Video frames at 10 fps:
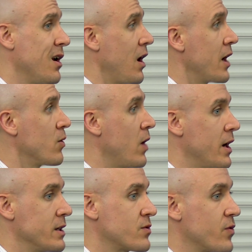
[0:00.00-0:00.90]

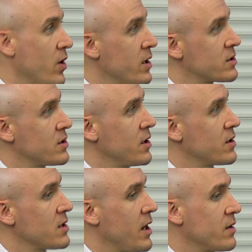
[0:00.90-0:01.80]
Likewise, for us, the
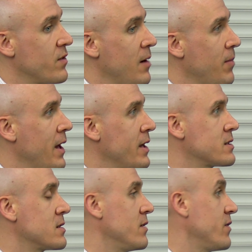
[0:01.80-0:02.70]
other side of that play
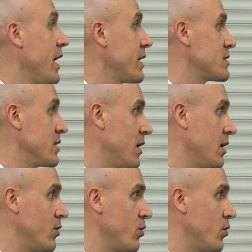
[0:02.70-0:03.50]
is that for XDR,